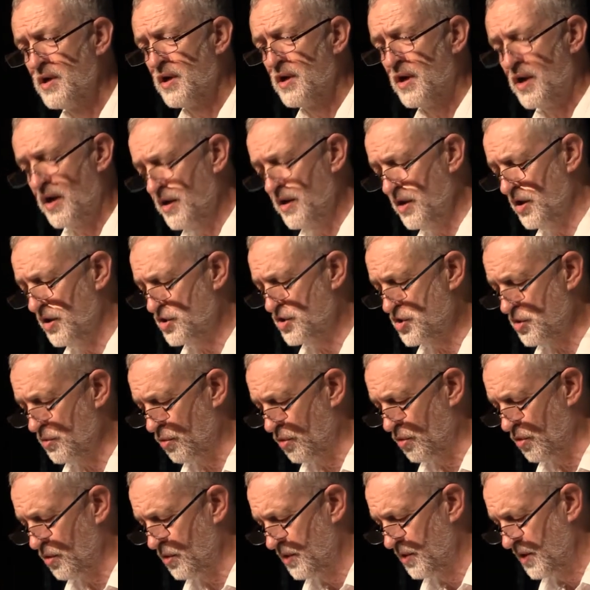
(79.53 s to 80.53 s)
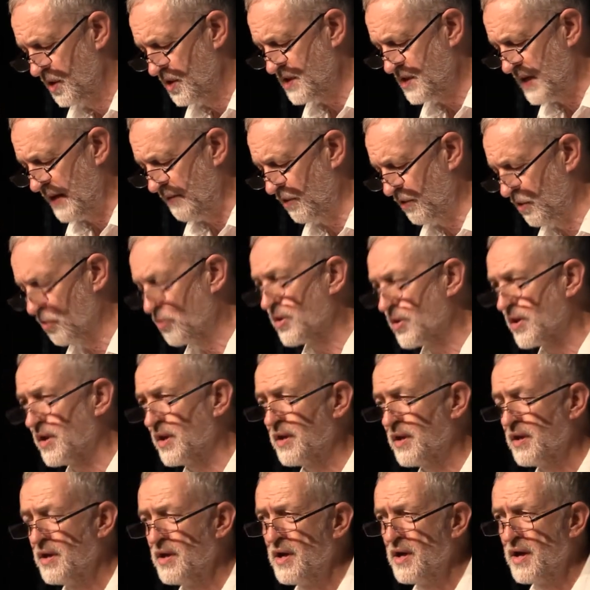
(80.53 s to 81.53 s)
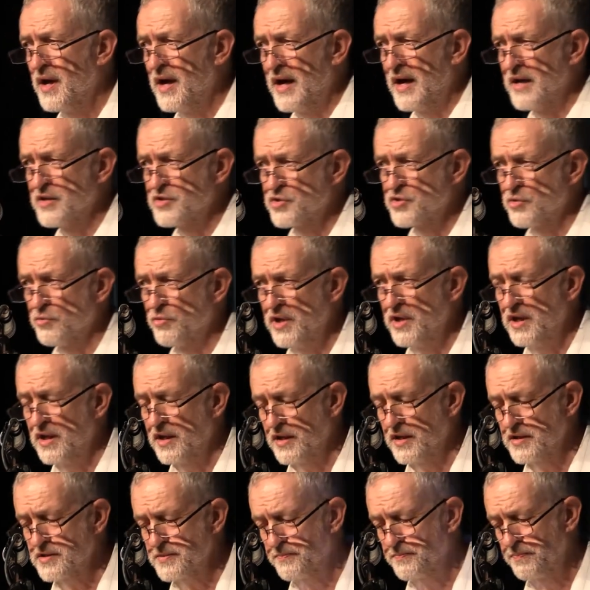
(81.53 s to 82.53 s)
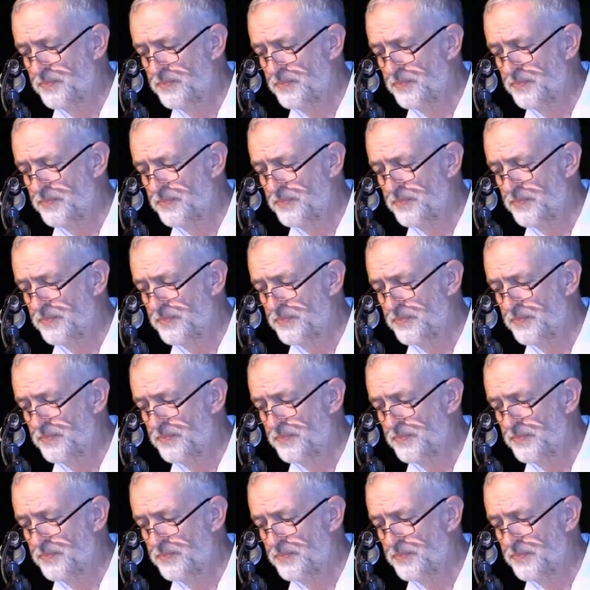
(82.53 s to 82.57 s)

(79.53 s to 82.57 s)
I urge you all to have a look at it and to read it.